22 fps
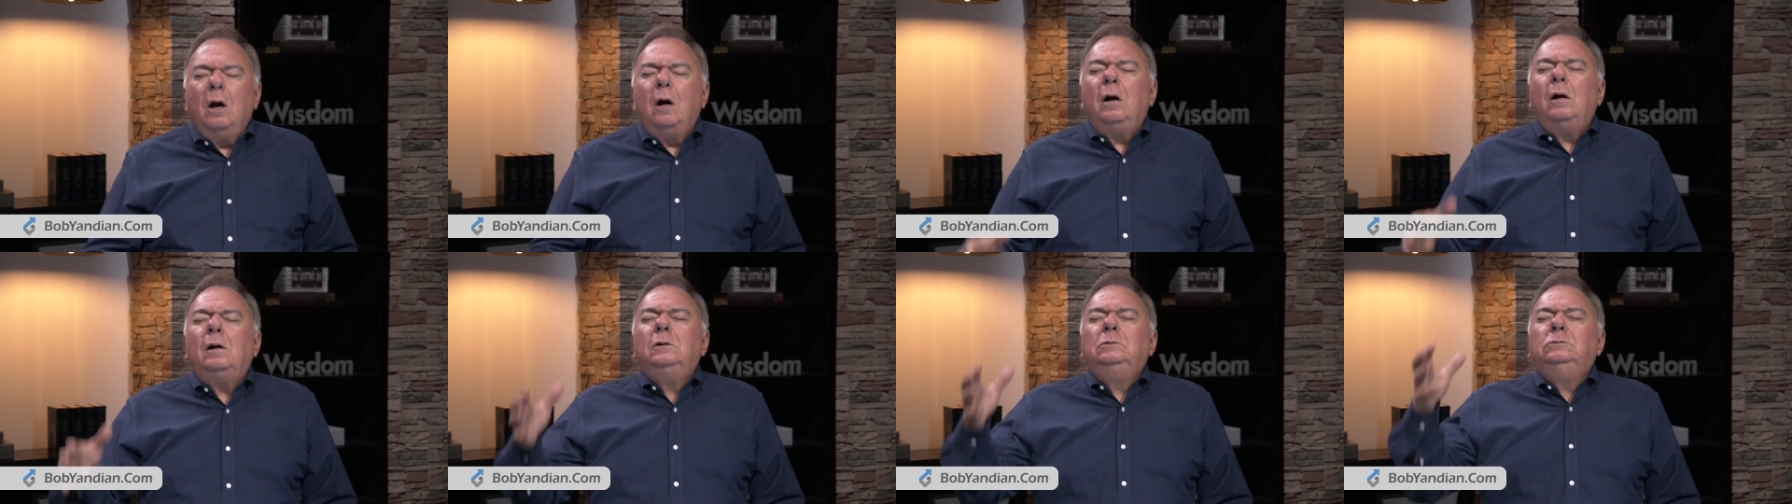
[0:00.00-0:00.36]

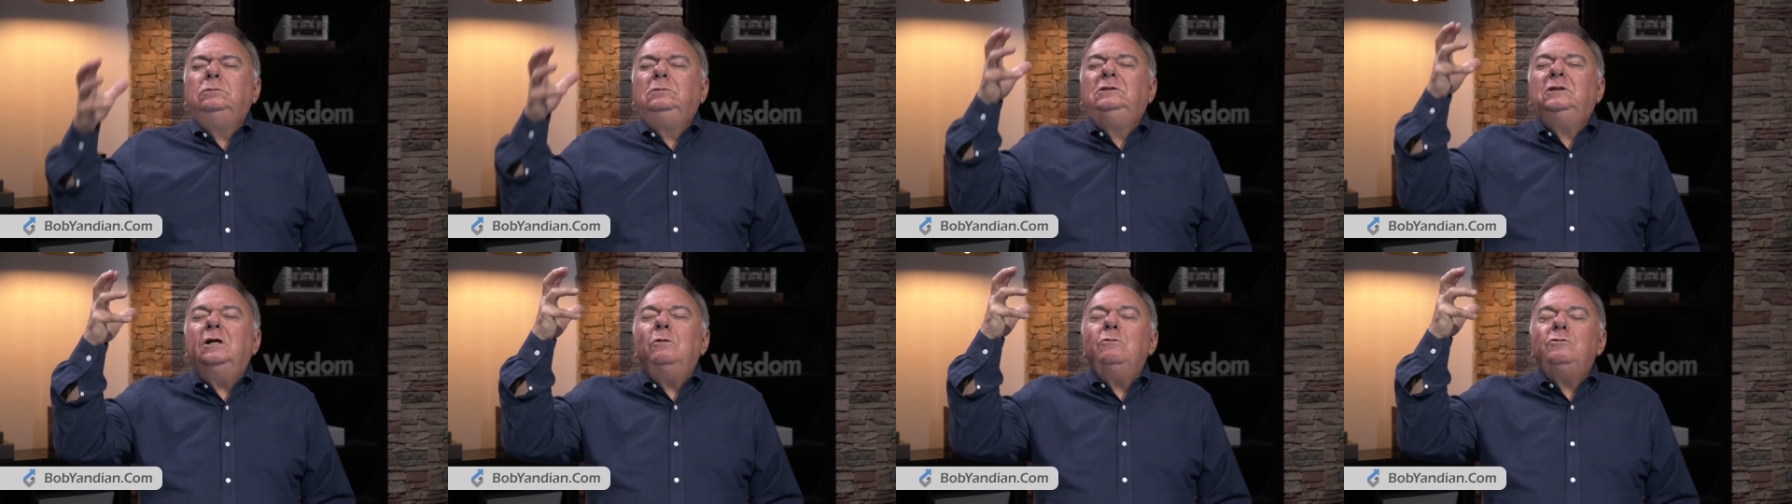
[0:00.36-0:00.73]

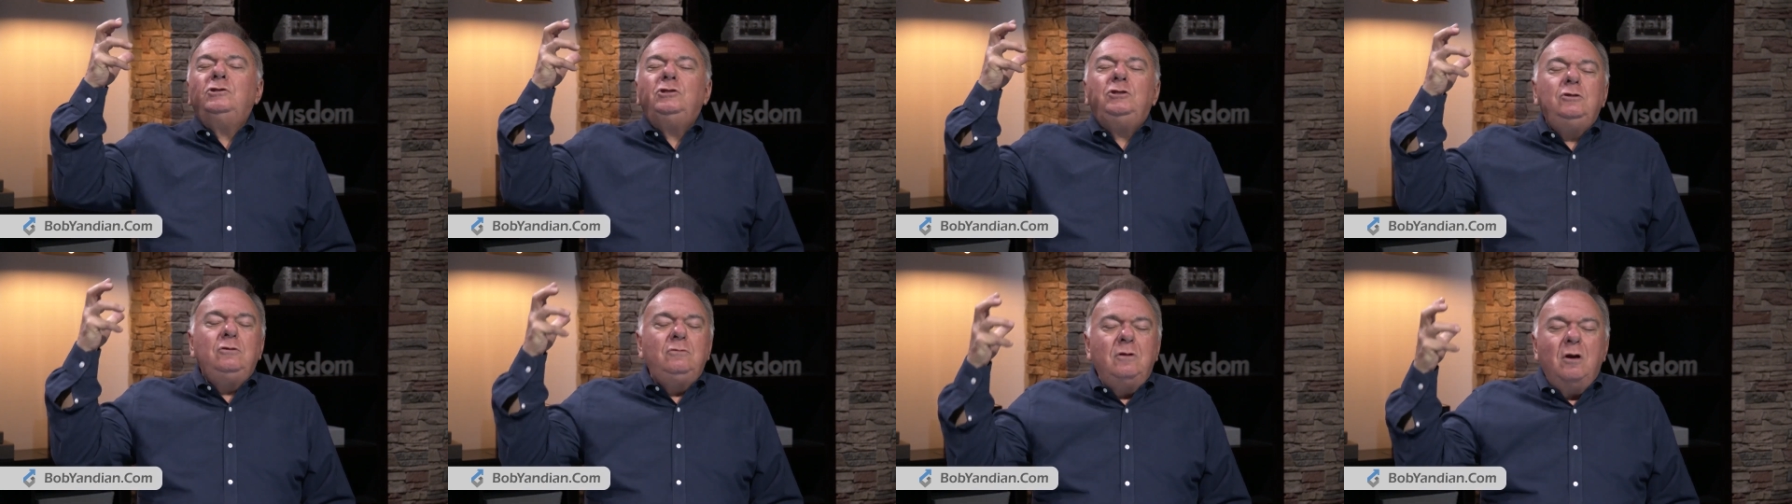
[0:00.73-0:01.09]
Oh,
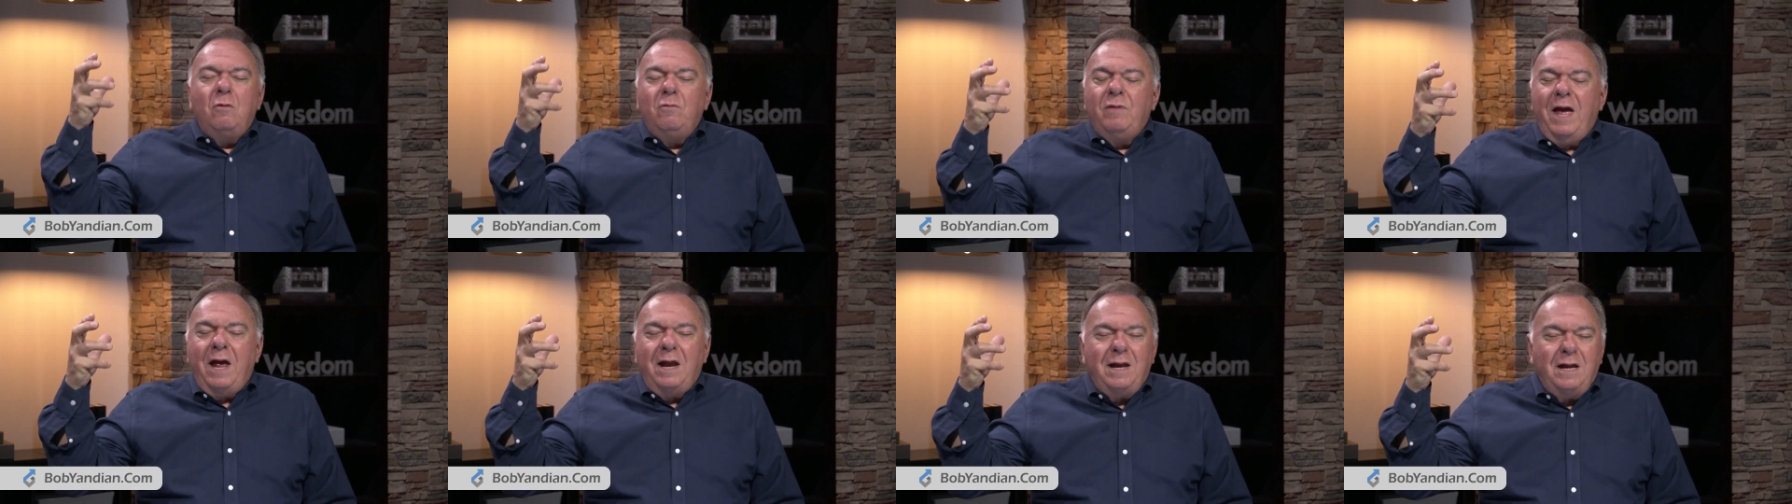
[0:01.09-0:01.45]
don't you
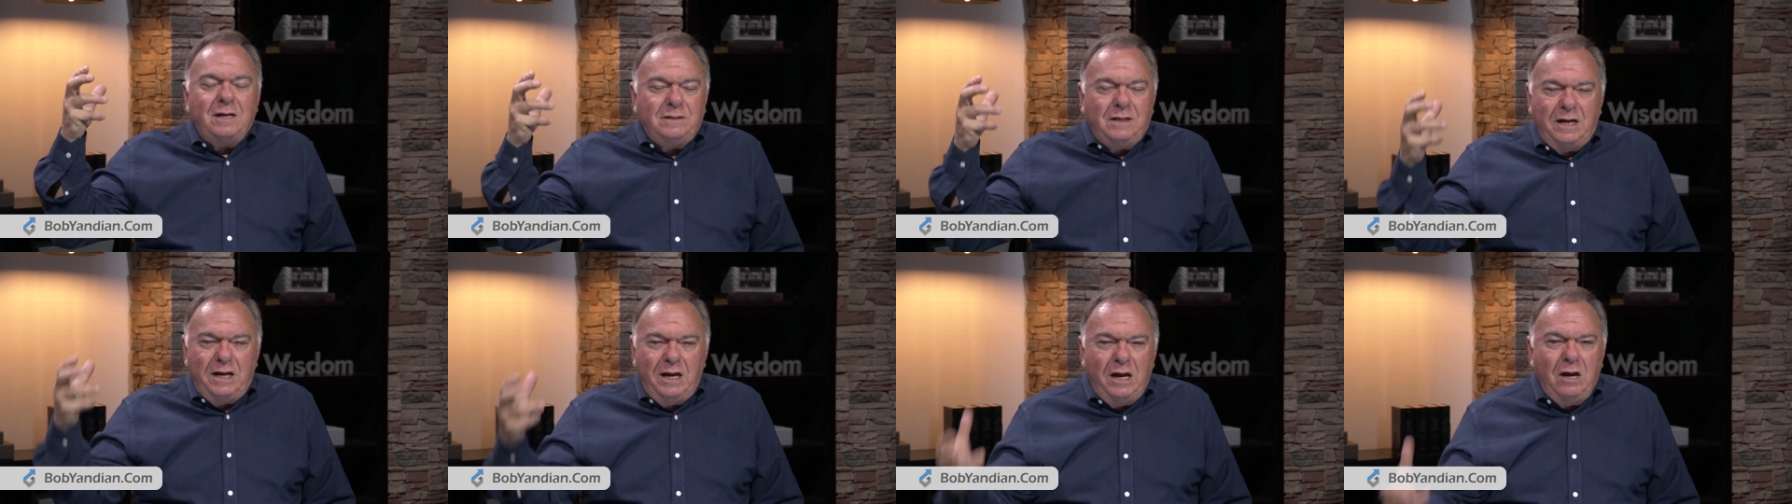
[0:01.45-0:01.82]
know that
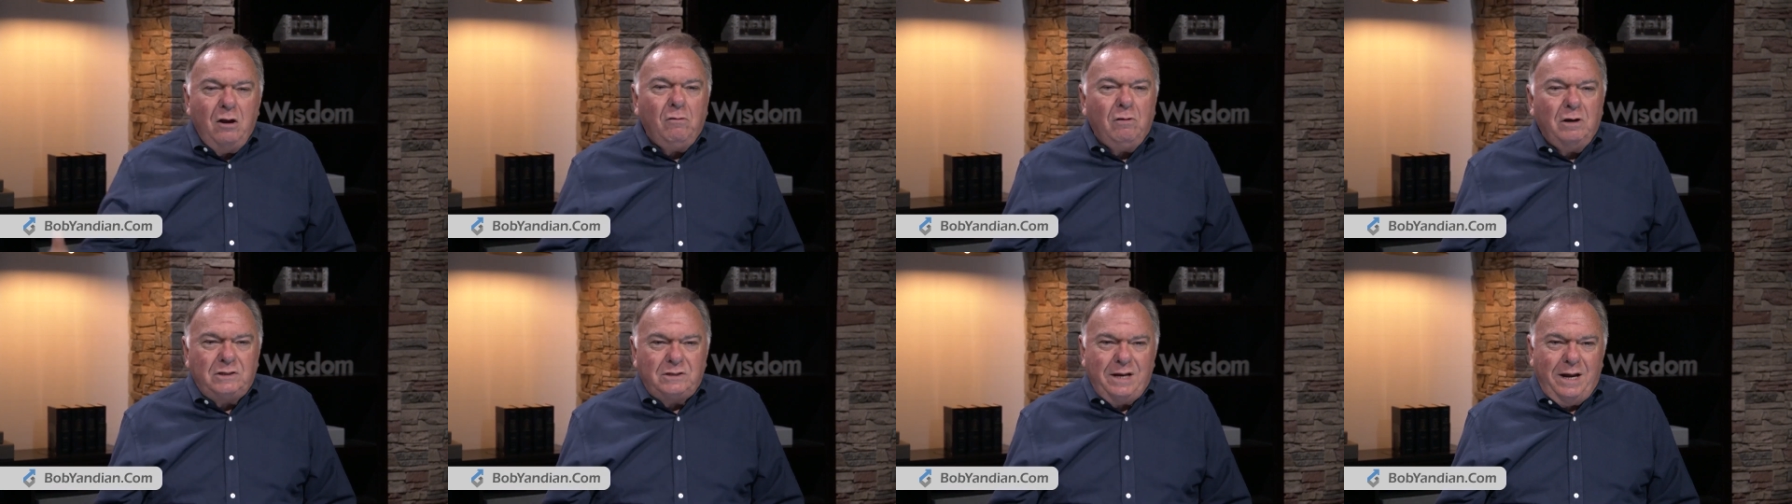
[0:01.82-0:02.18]
had to
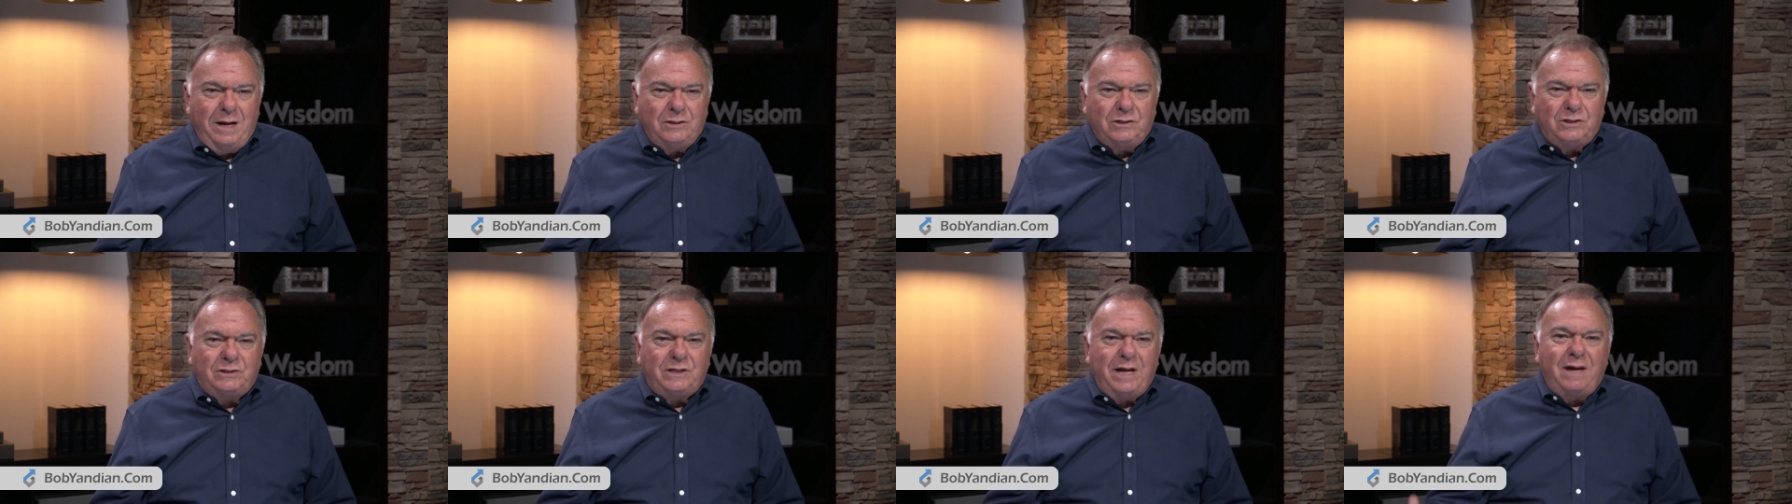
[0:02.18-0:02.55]

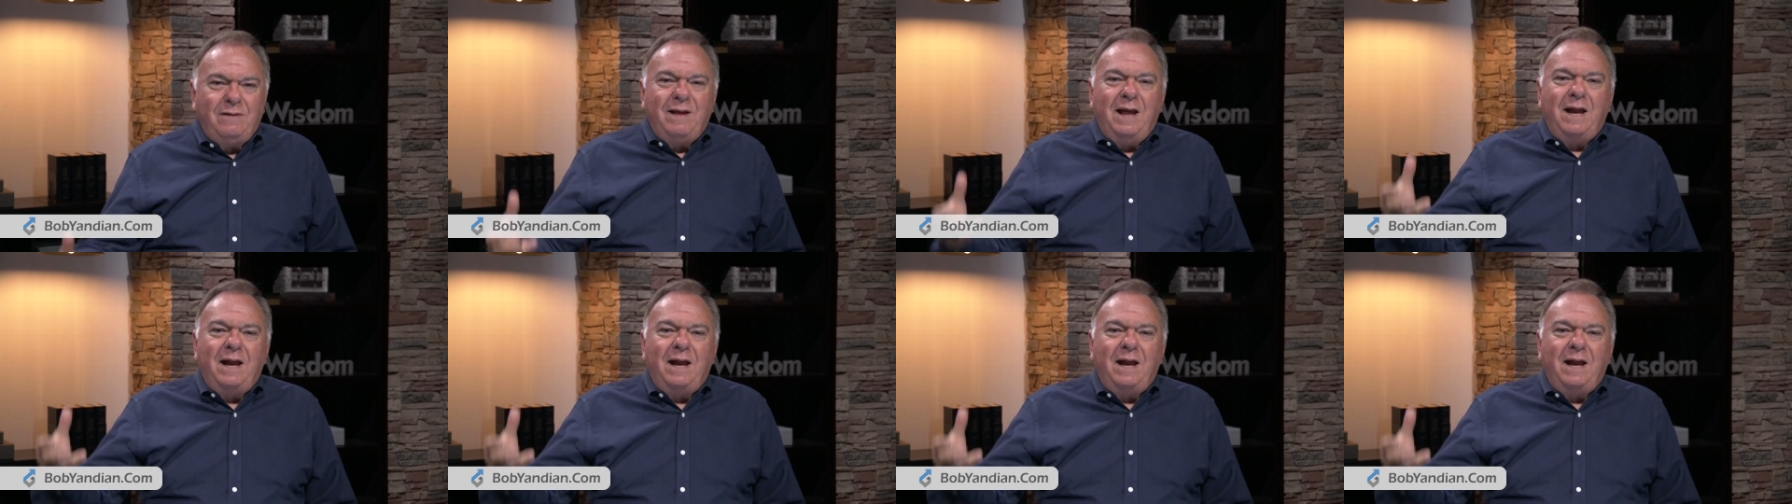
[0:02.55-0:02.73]
irritate Satan,